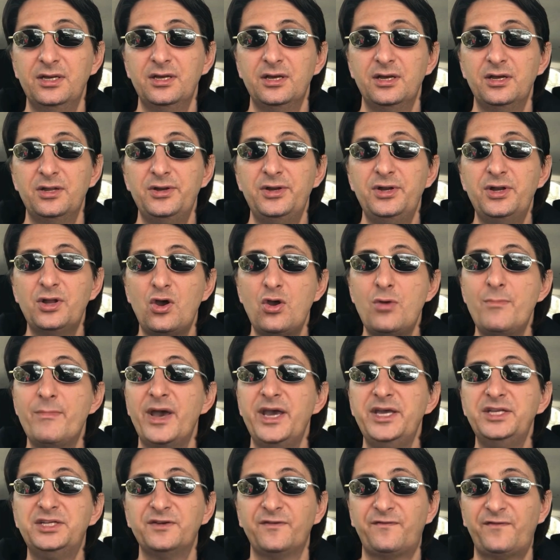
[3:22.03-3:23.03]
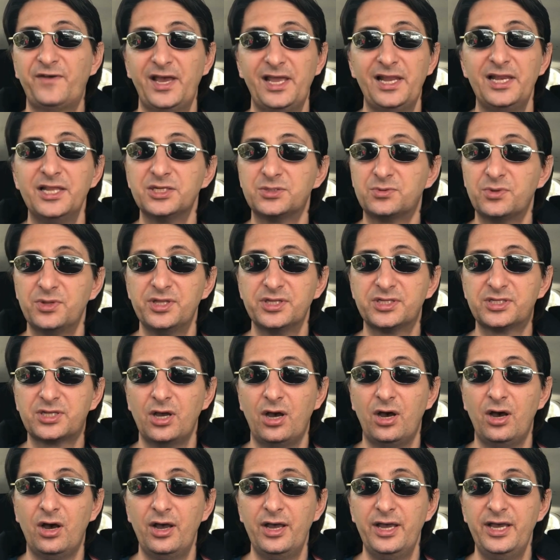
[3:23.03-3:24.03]
No major failures with this
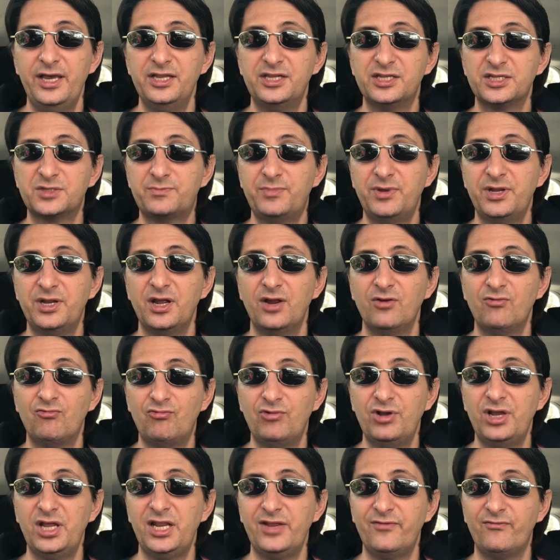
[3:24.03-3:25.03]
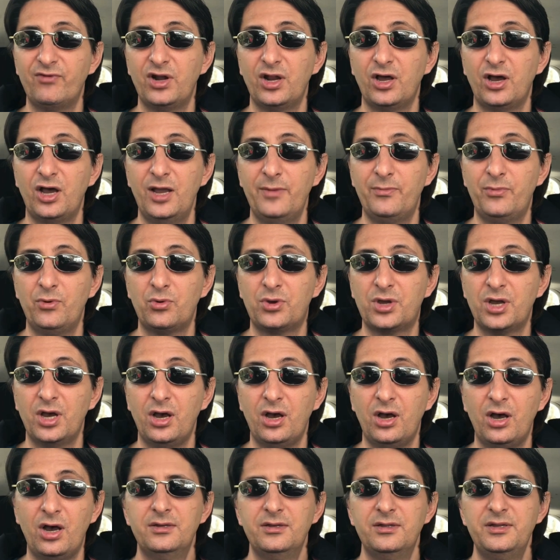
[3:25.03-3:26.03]
car. It has been a really reliable
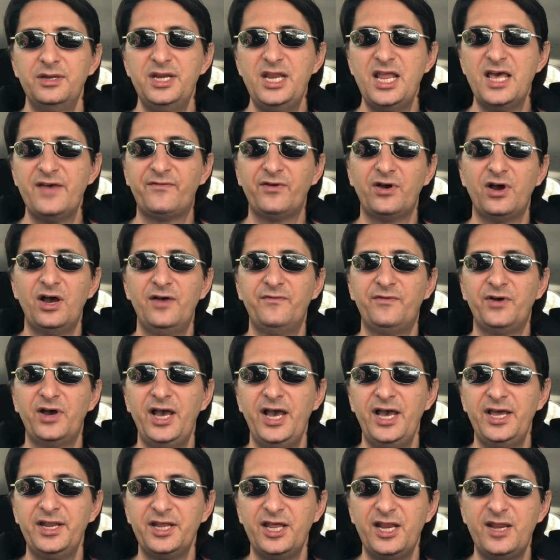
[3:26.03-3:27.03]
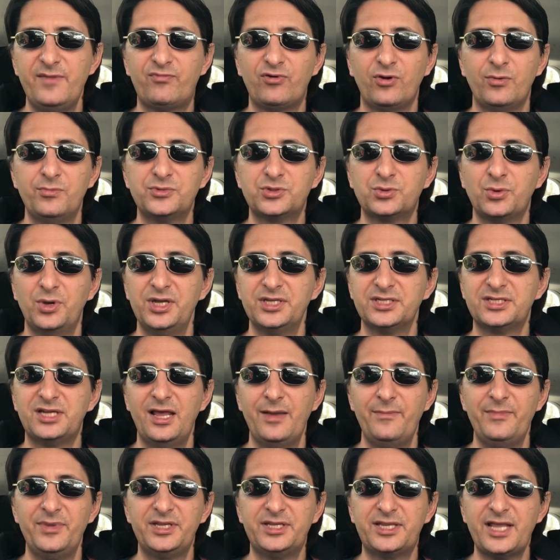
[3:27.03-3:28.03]
car. Never have I had any problems where it's
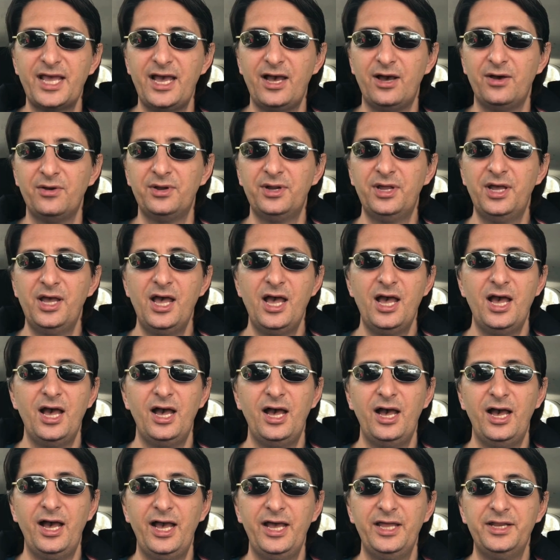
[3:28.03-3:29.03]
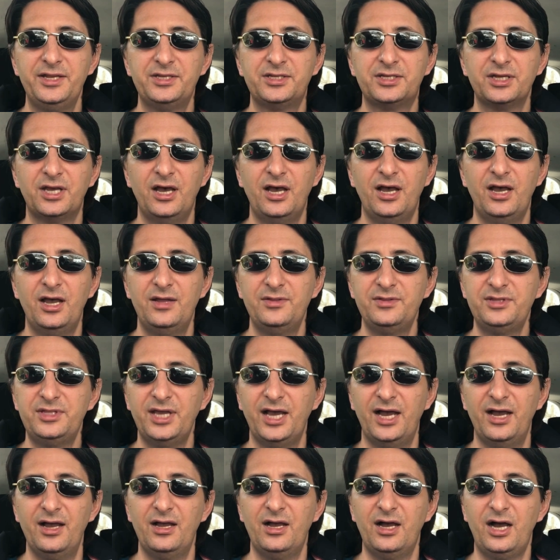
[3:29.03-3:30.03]
let me down, and I
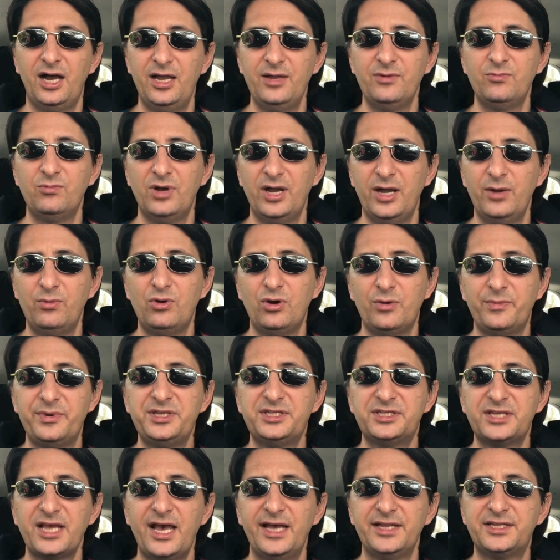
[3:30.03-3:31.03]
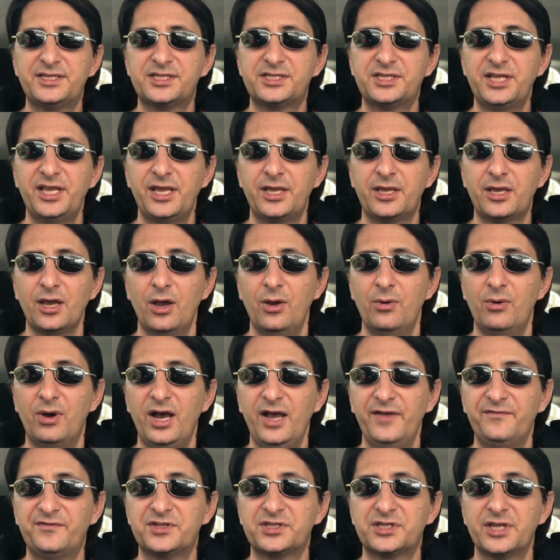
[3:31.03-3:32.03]
will be sad to see it go, I
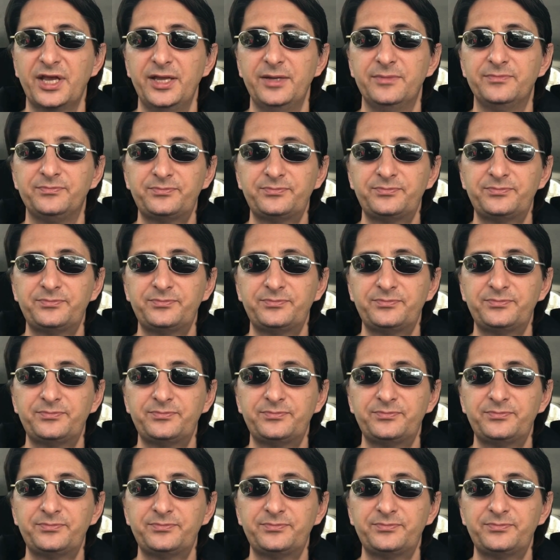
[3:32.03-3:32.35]
have to say.